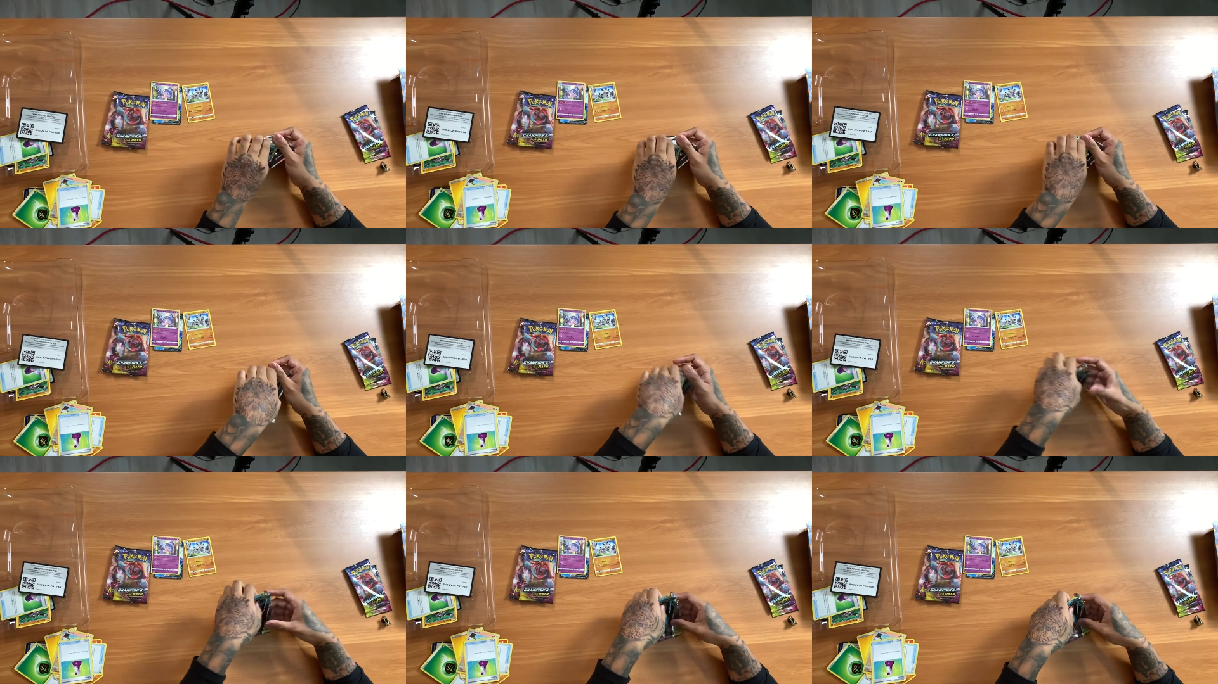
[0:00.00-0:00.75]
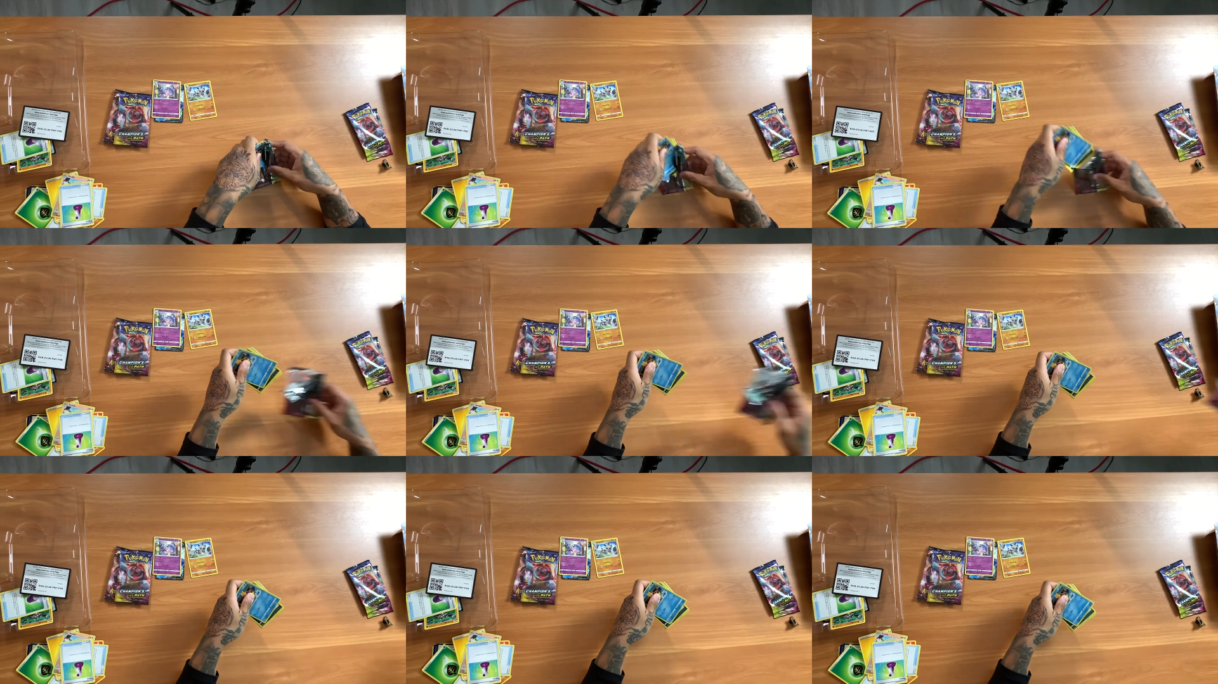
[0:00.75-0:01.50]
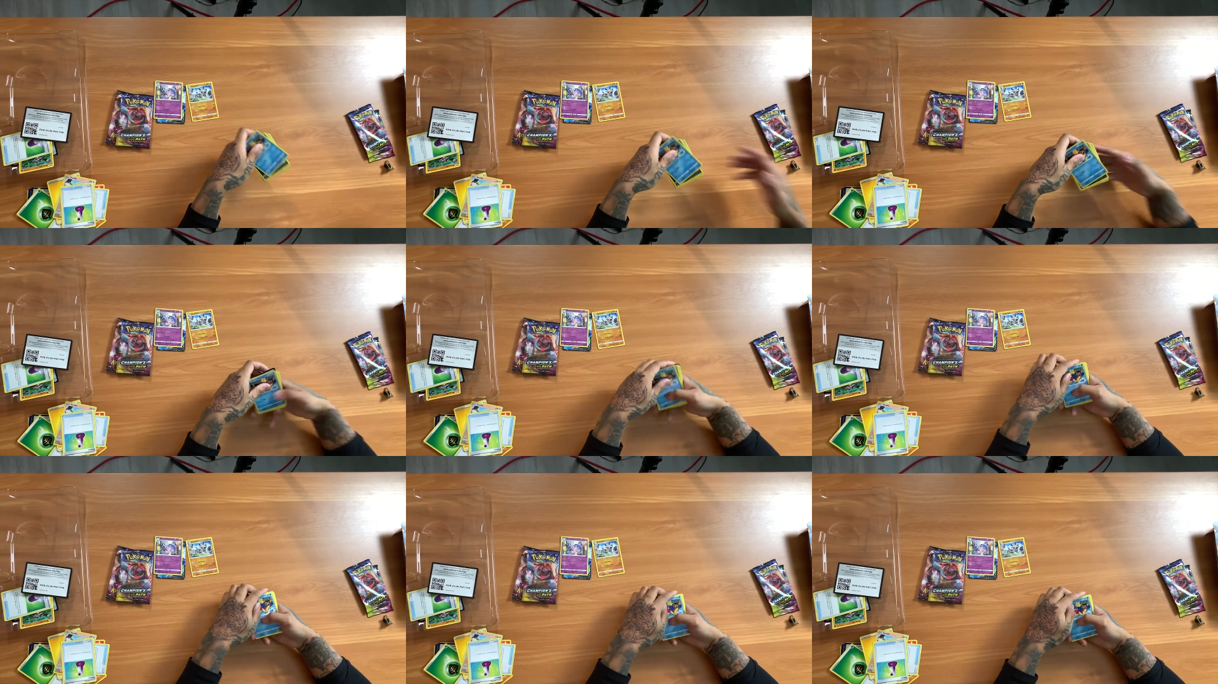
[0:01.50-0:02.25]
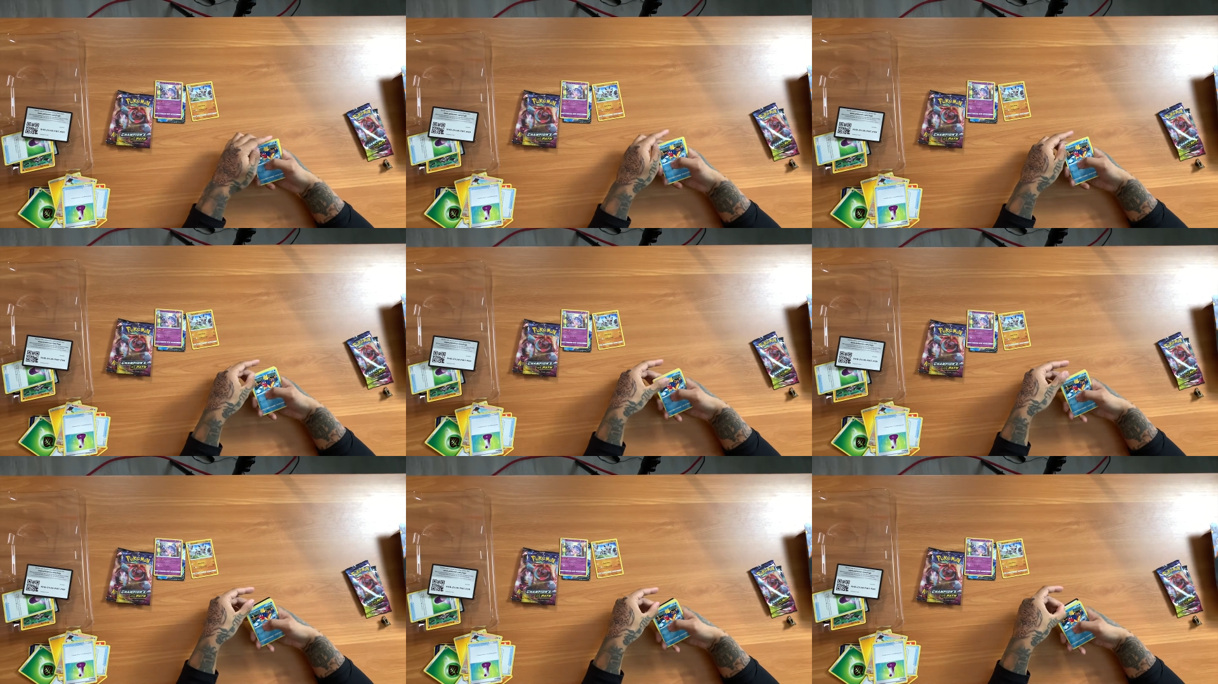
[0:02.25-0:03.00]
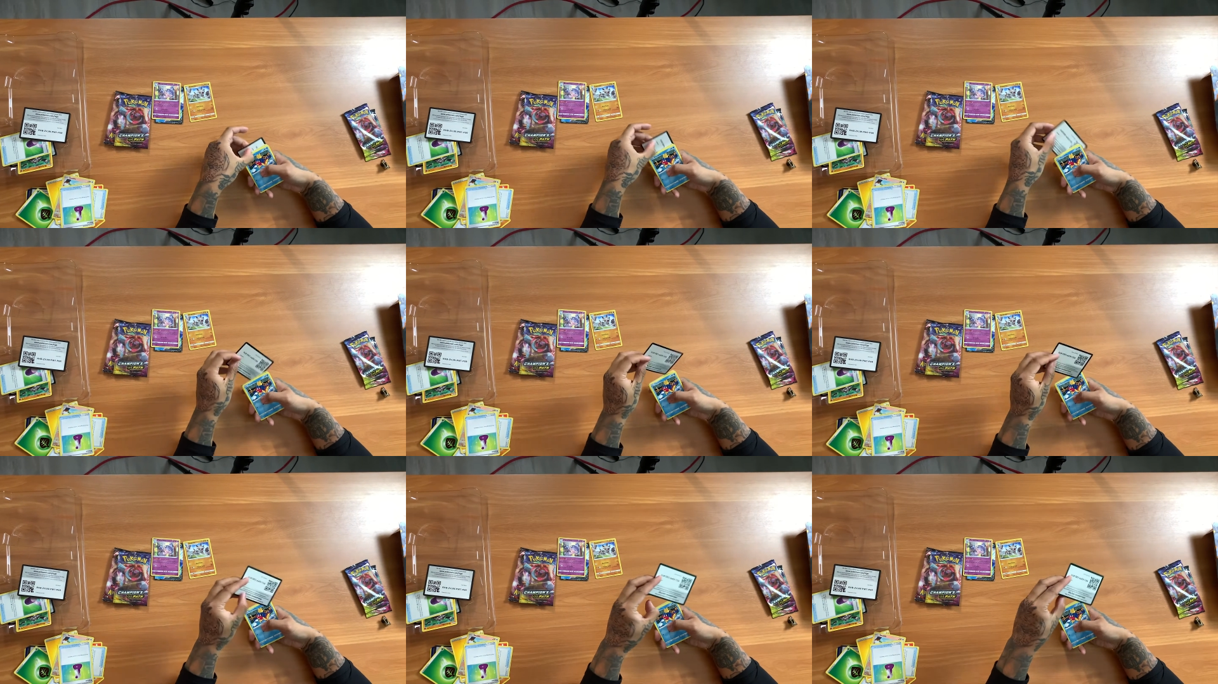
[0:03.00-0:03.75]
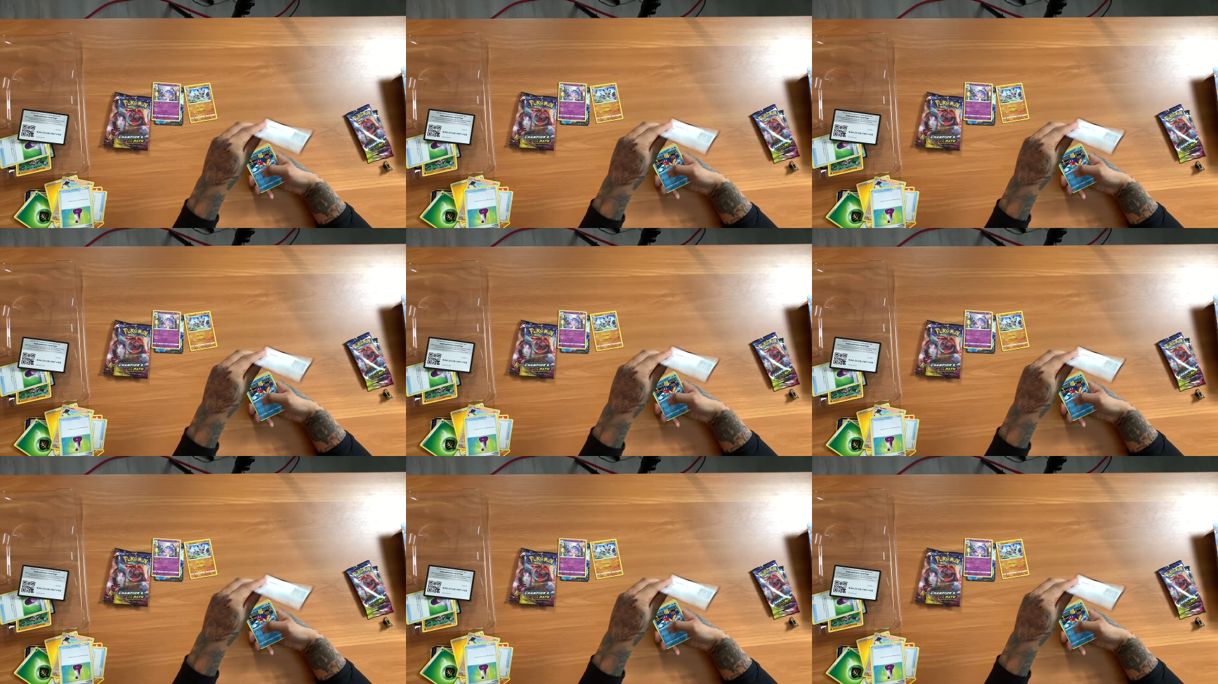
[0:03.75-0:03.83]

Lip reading: Nobody's mouth can be seen.